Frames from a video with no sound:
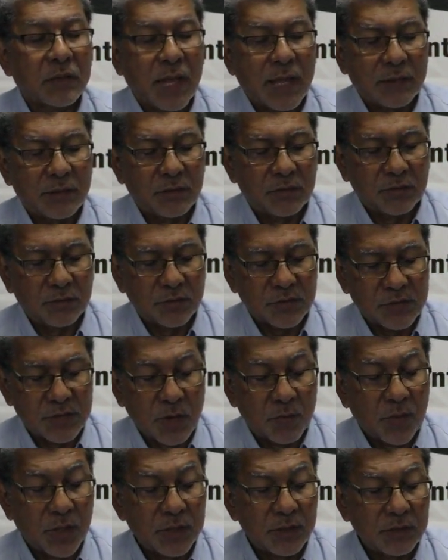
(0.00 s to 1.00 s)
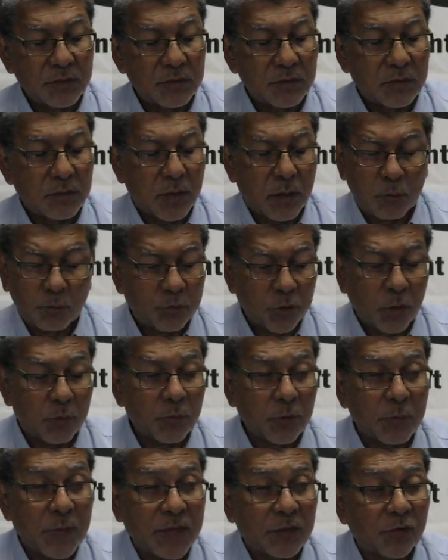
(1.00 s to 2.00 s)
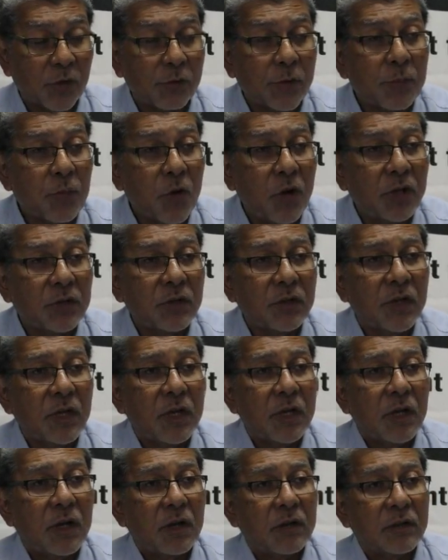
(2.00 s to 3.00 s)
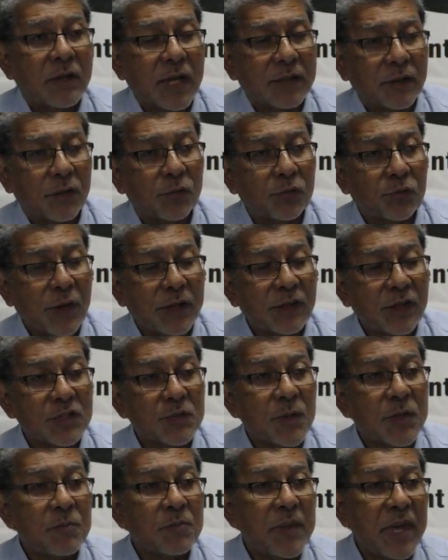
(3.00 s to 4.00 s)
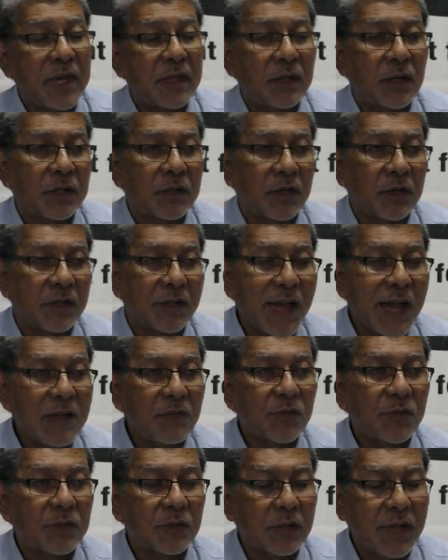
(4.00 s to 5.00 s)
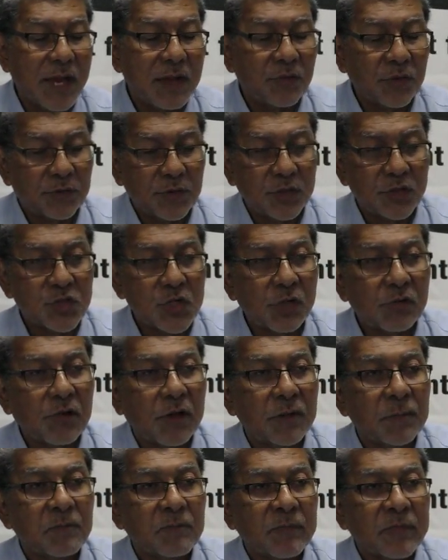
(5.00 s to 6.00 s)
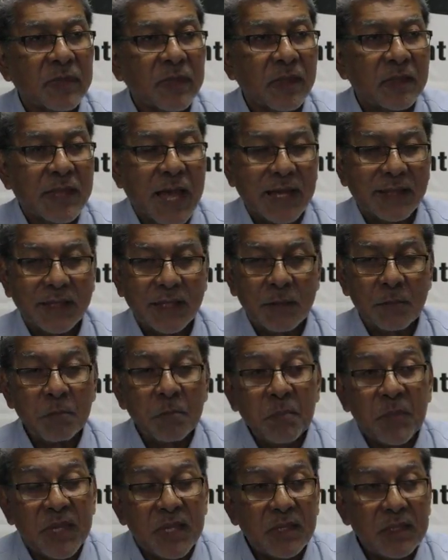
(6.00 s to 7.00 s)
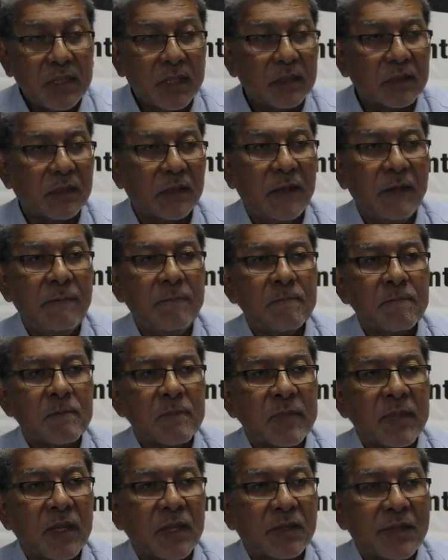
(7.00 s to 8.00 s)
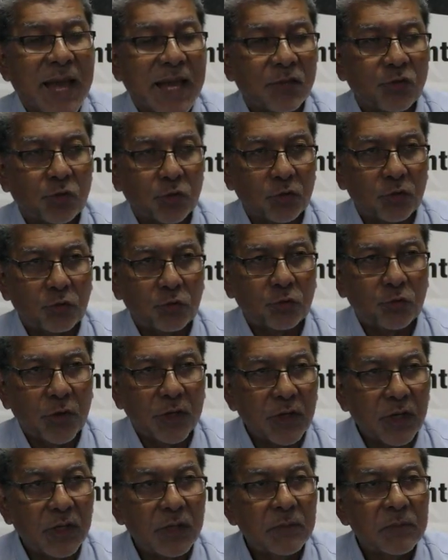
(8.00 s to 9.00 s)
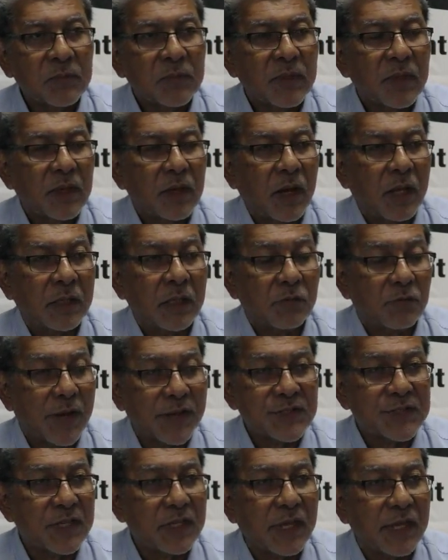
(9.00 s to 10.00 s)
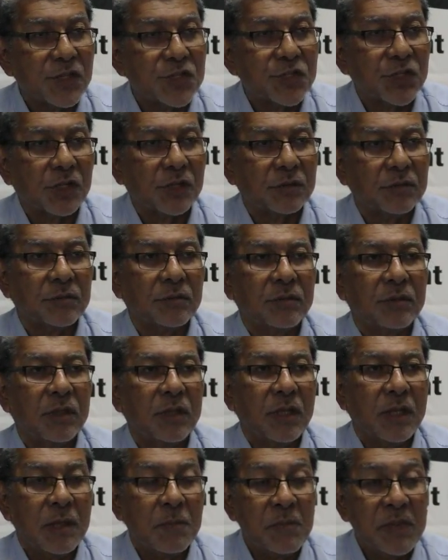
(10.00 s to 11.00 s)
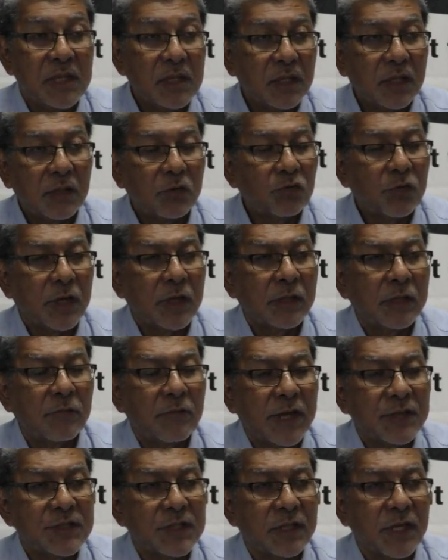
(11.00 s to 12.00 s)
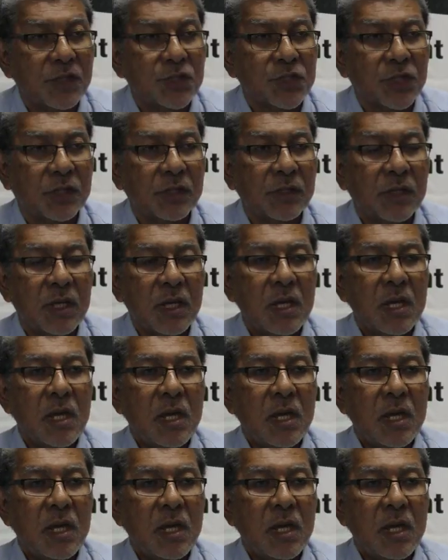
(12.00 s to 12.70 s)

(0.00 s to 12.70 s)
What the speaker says: that someone makes a report that a threat has been made on her life or the life of her children, that immediately that should trigger an investigation. Immediately trigger an investigation.